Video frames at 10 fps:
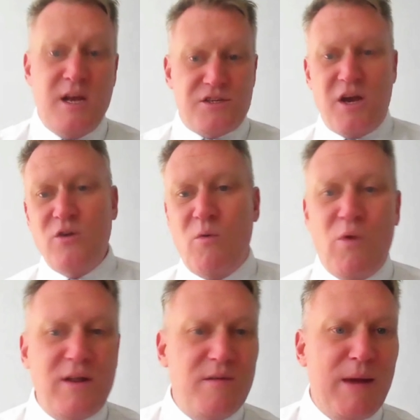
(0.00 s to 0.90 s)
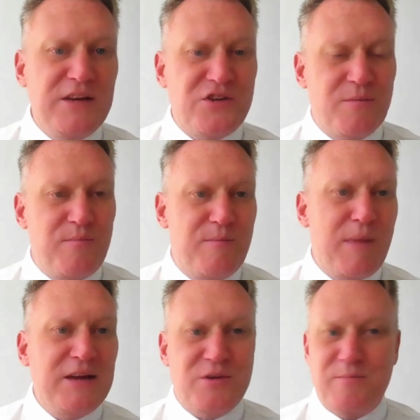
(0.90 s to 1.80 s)
So one of the
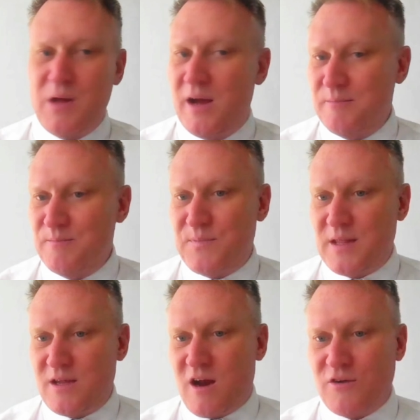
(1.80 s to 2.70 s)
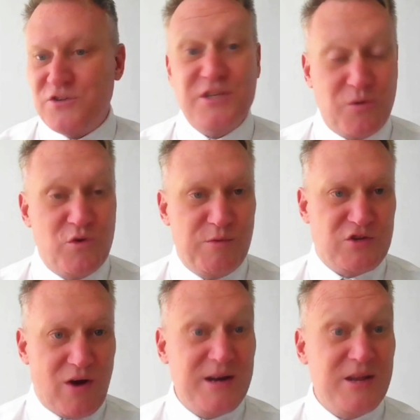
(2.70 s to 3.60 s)
major currencies that will be
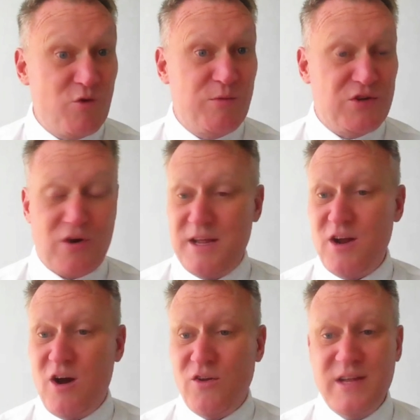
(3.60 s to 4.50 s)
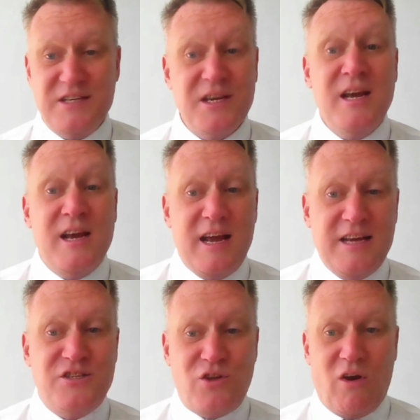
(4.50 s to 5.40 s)
traded hard on this
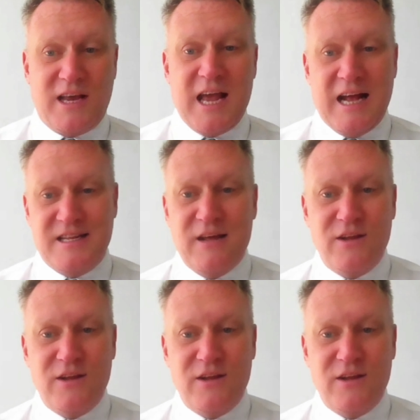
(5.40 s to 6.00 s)
is dollar CAD. Now the